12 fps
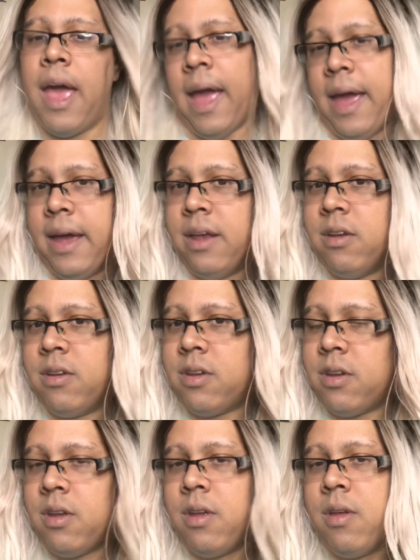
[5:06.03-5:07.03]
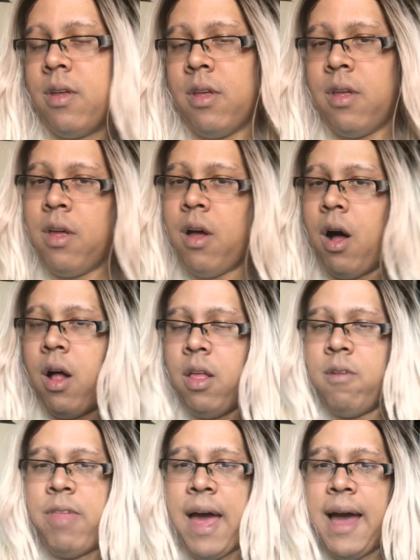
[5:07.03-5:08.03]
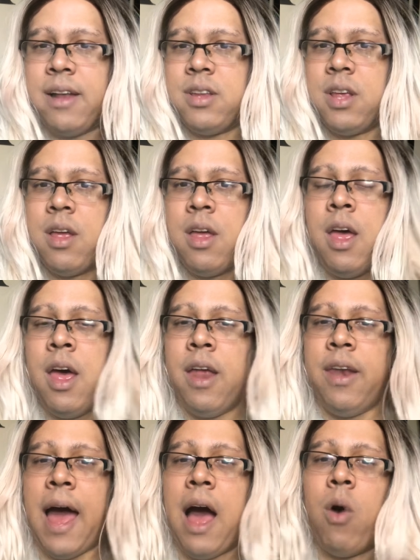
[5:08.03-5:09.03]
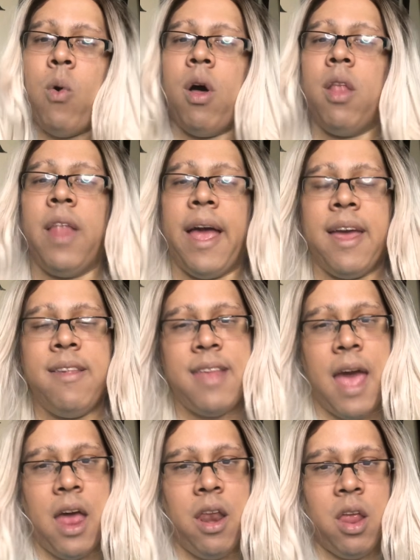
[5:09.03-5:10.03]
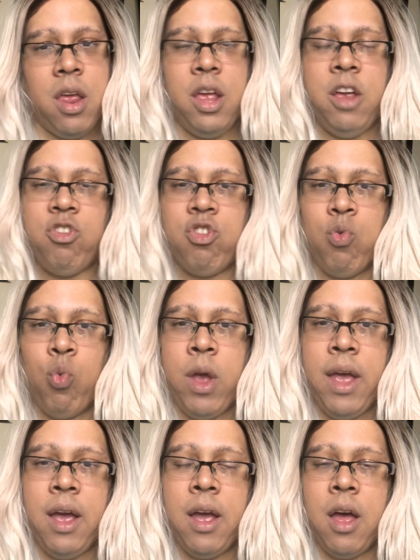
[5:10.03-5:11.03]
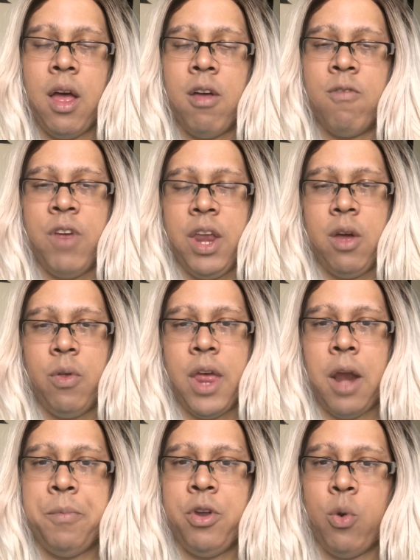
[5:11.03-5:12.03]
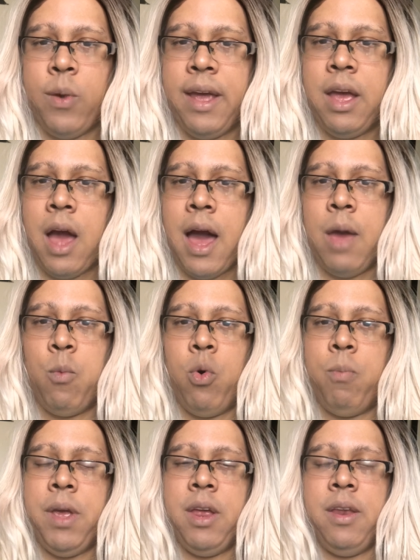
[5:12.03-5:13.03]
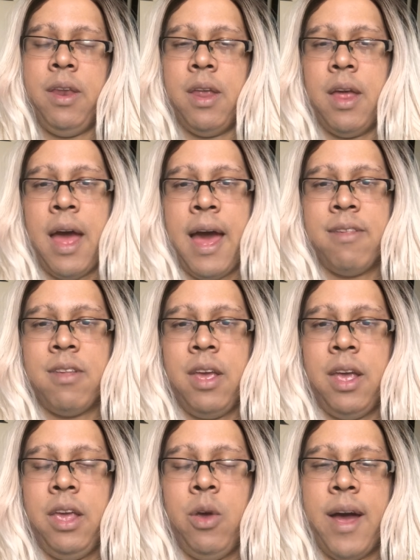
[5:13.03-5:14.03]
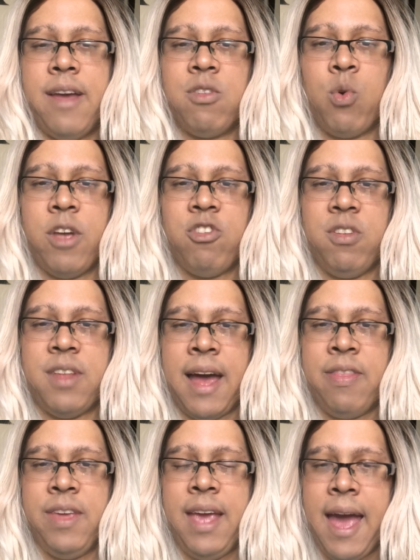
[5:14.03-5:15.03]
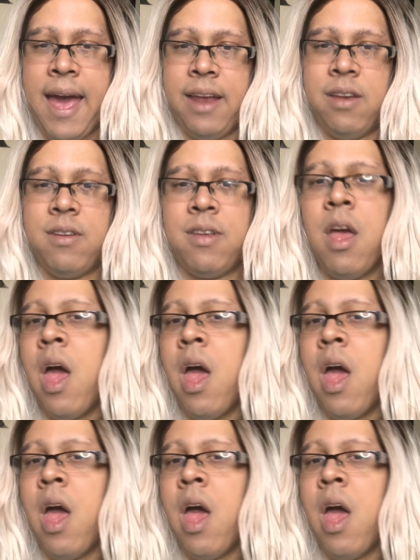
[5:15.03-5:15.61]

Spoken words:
And all of that. Now, like I said, each wig video that I'm doing, I will be asking you guys questions at the end.